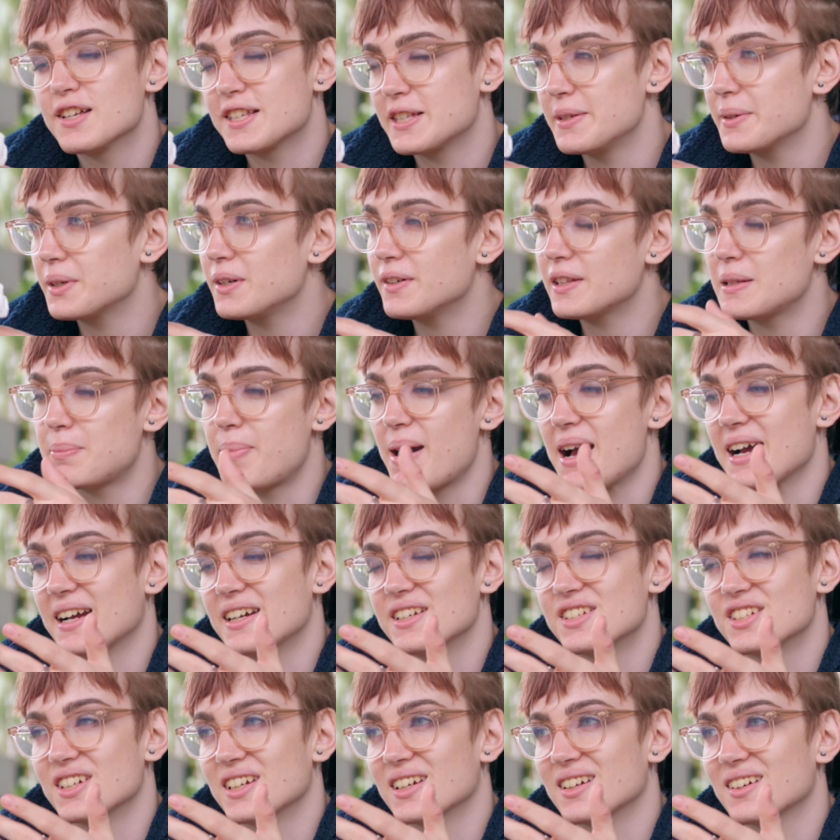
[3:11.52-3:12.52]
So I've got the
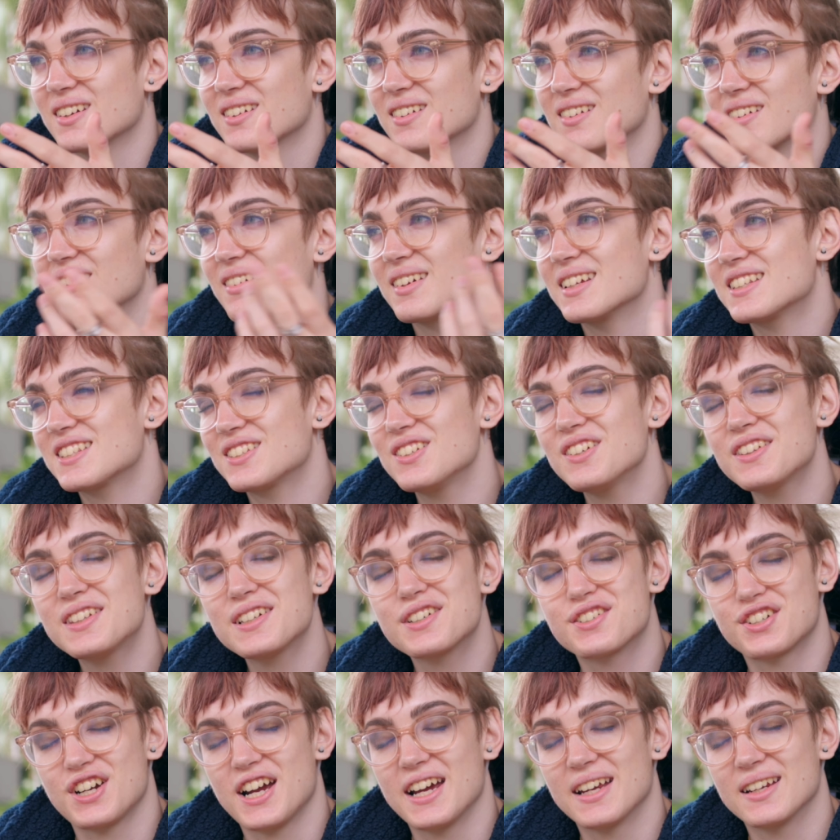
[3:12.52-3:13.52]
packaging. It's not the
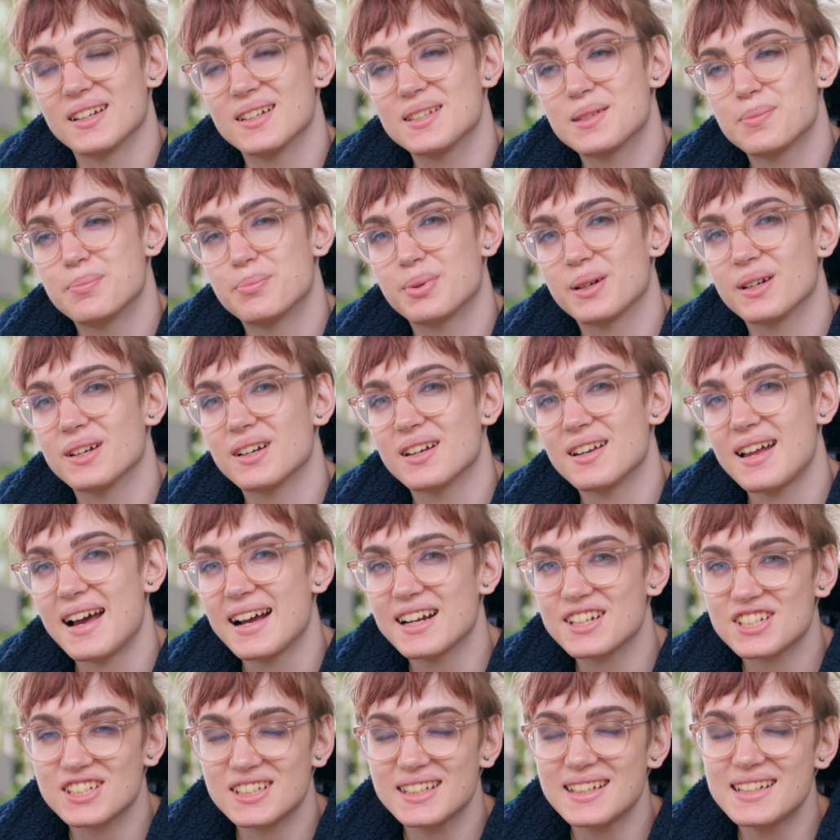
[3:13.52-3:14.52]
greatest, but
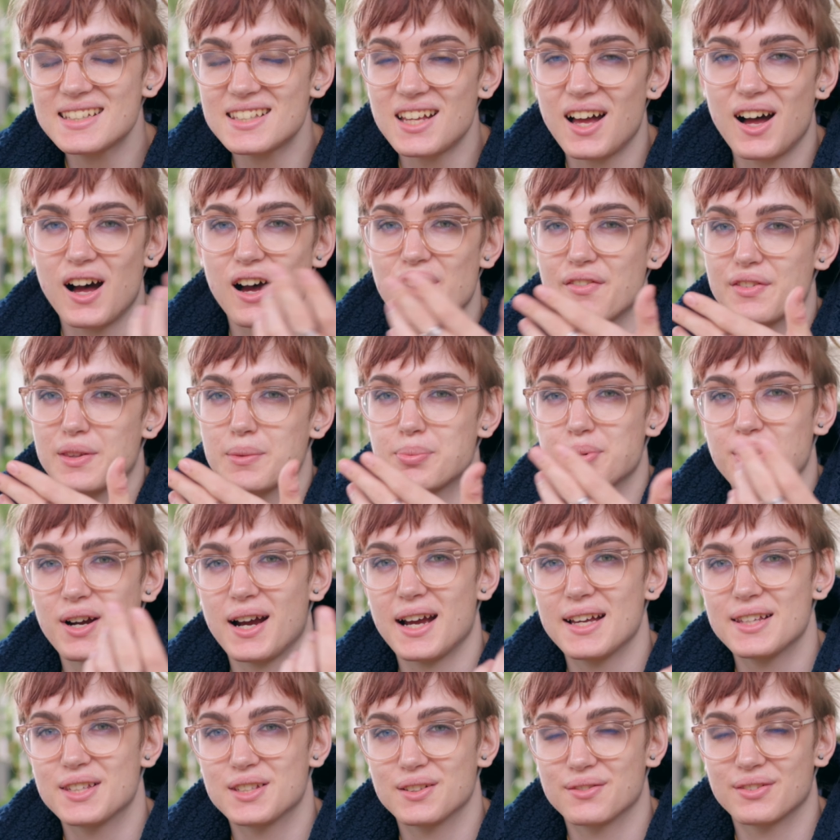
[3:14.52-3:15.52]
actually it's half the
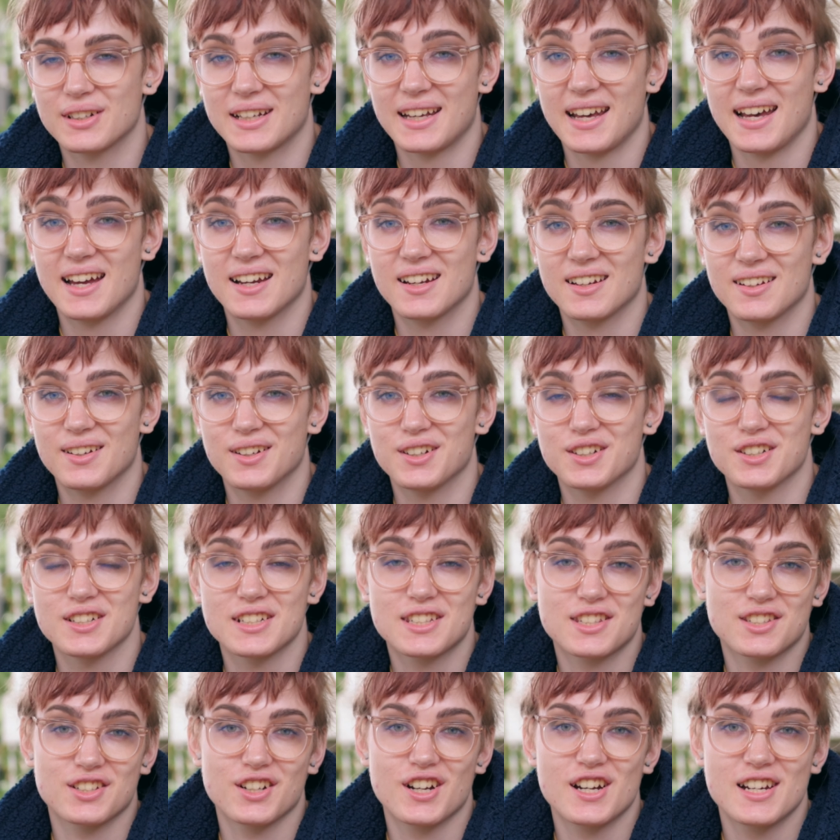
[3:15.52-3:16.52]
price of a Canon or a
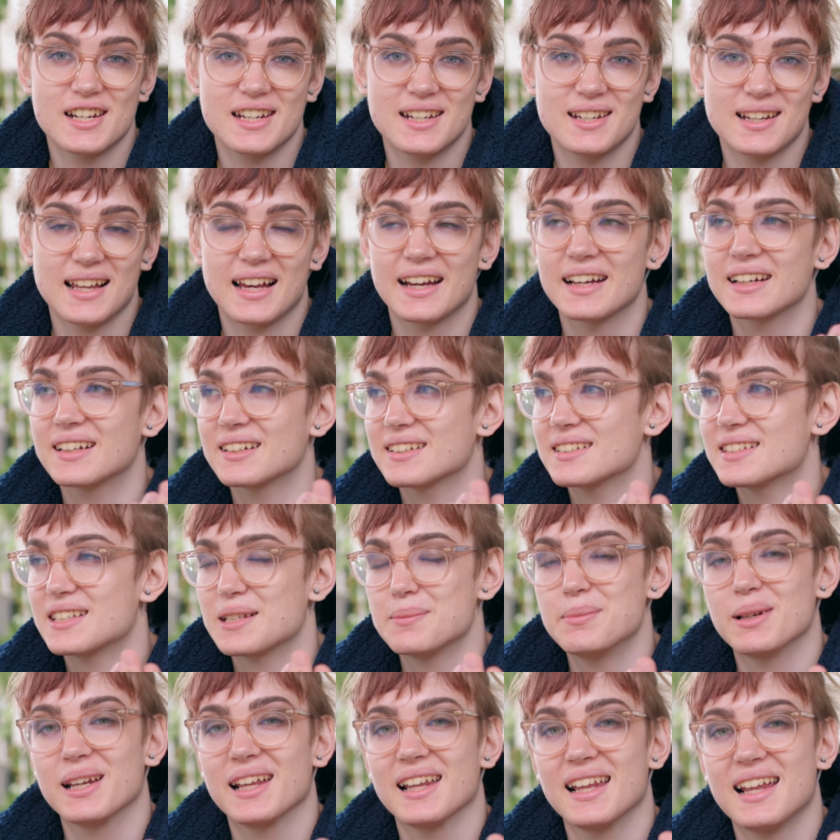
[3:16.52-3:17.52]
Sony like
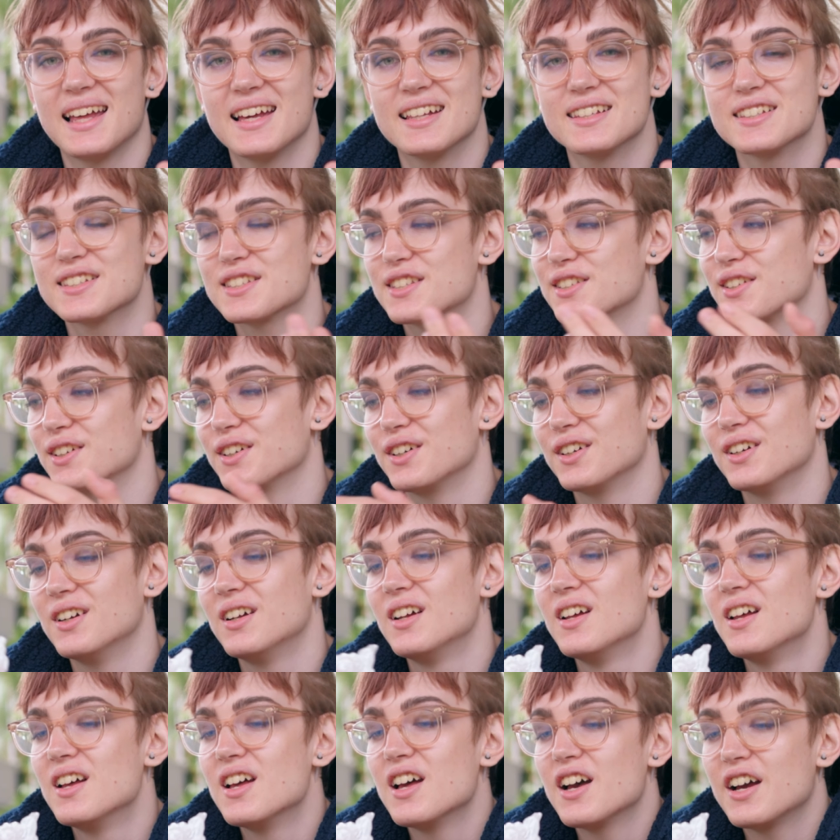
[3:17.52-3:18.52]
similar lens, so
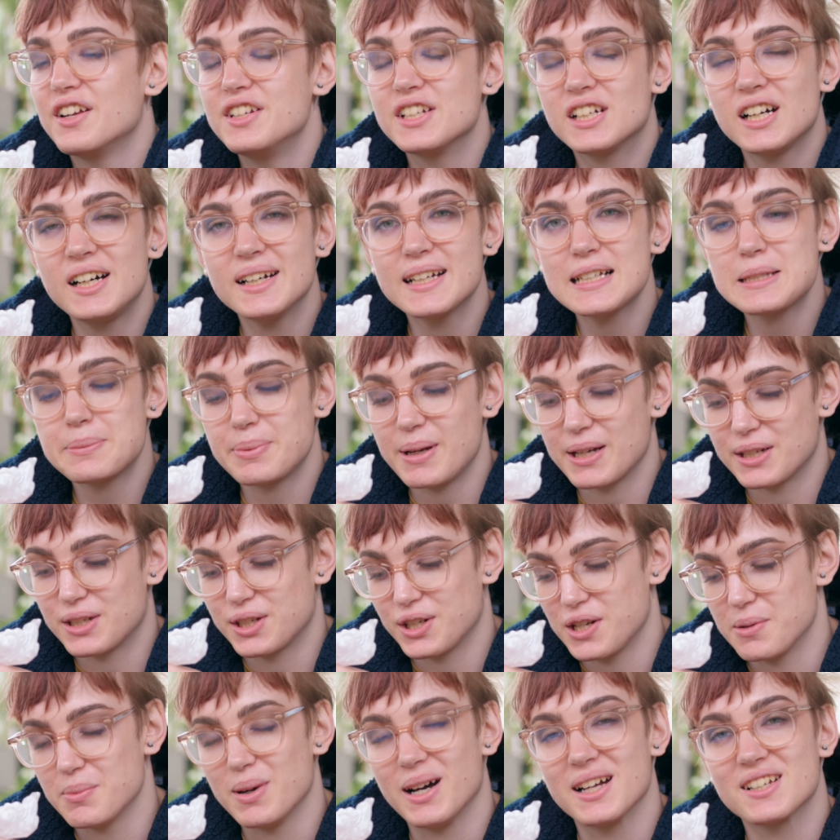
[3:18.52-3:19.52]
you can't expect
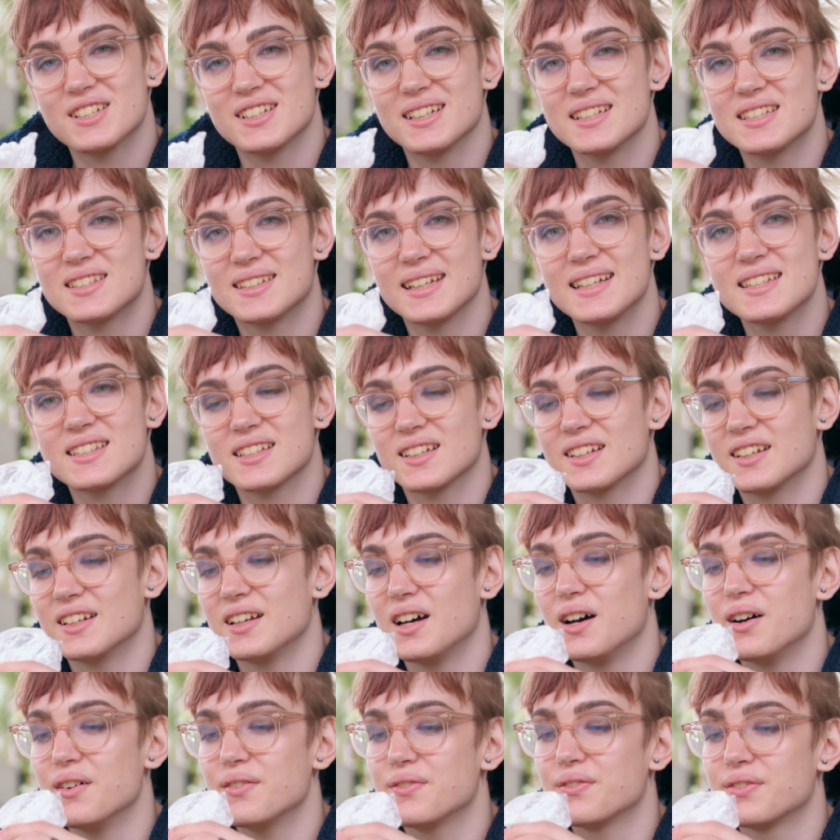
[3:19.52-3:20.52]
too much, and it's decent
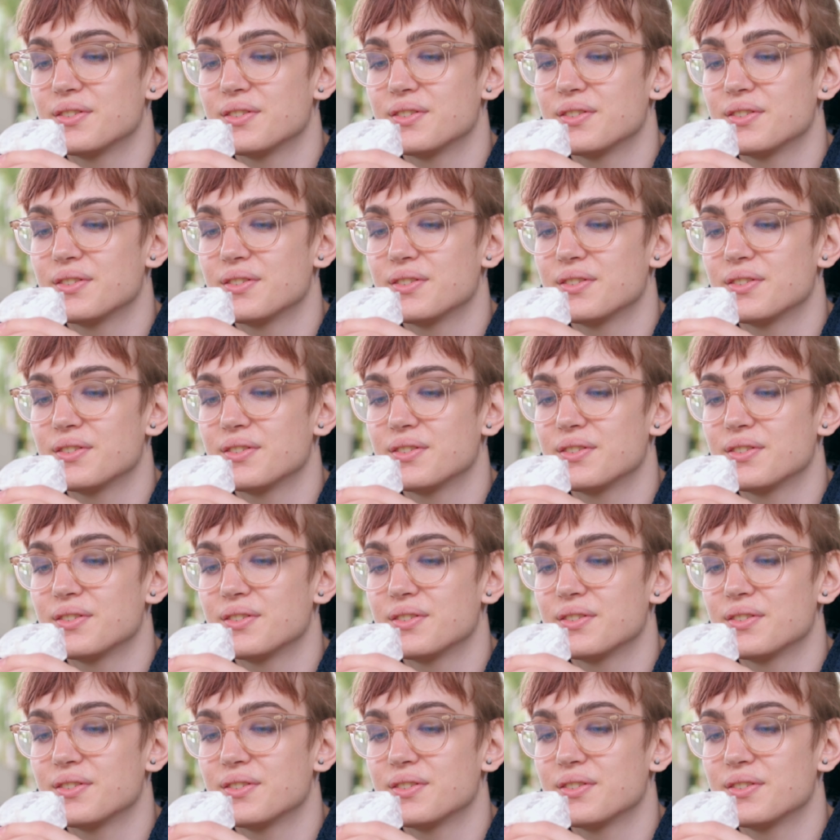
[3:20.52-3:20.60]
enough.